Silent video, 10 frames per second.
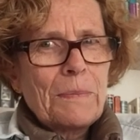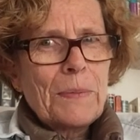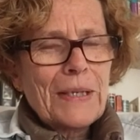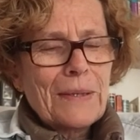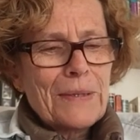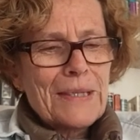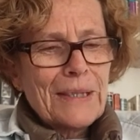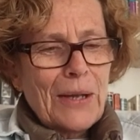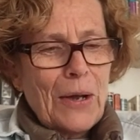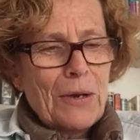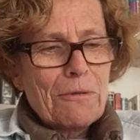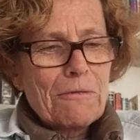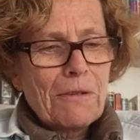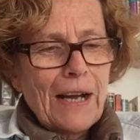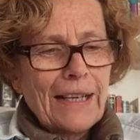but it was a load of
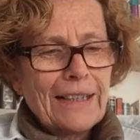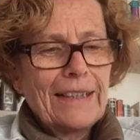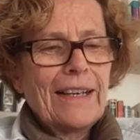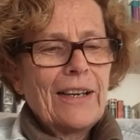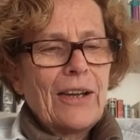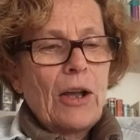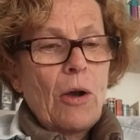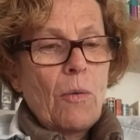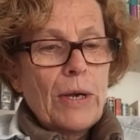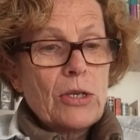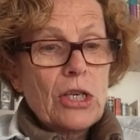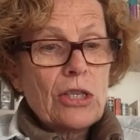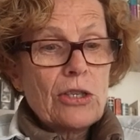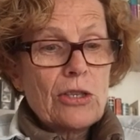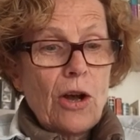fun when she
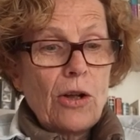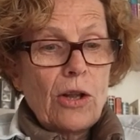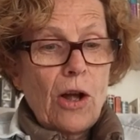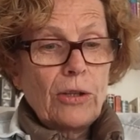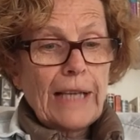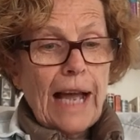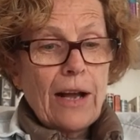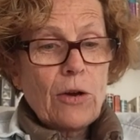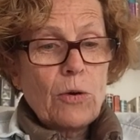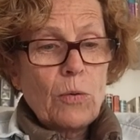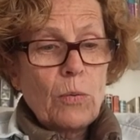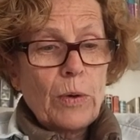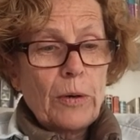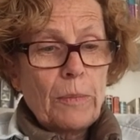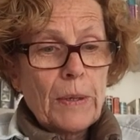stole old Uncle
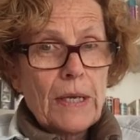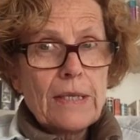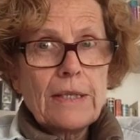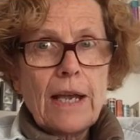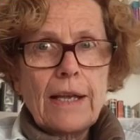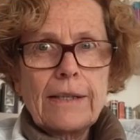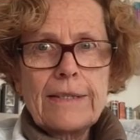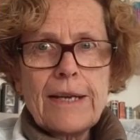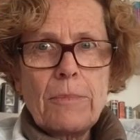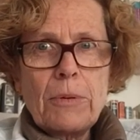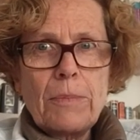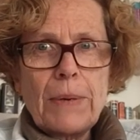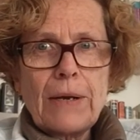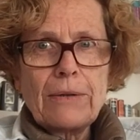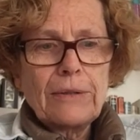Wilbur's
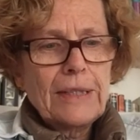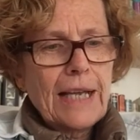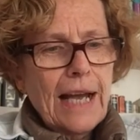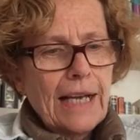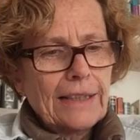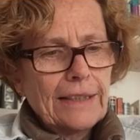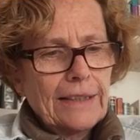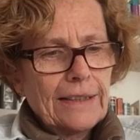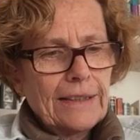double-barreled gun.